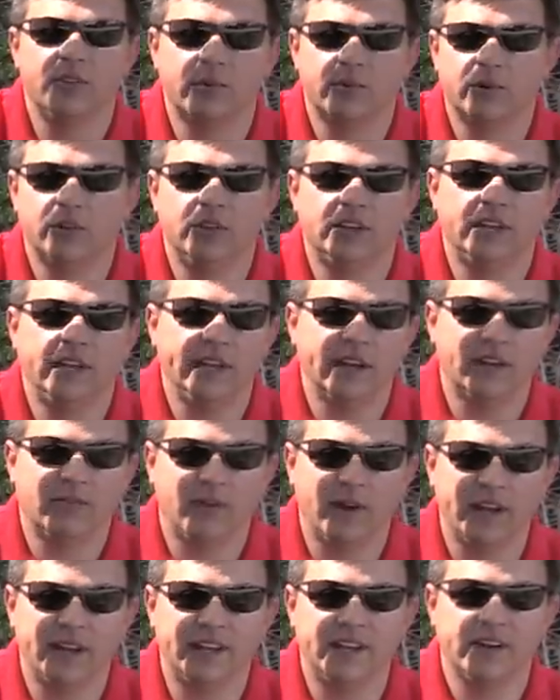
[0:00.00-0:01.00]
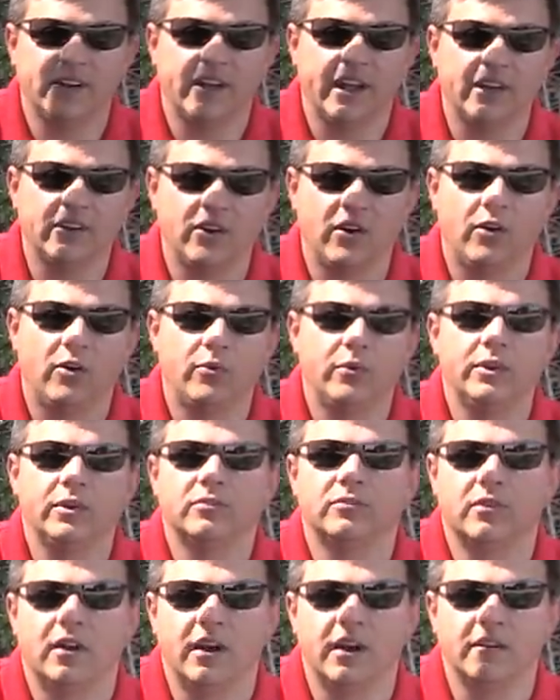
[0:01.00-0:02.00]
that we're looking at right here and all-wheel
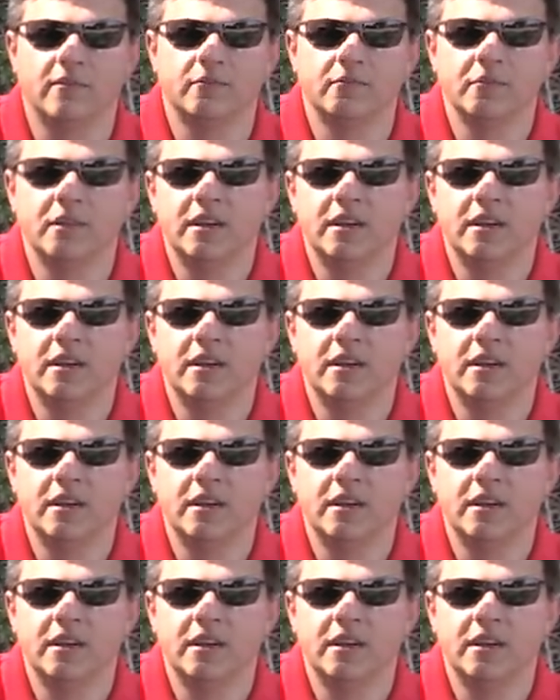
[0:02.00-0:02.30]
drive.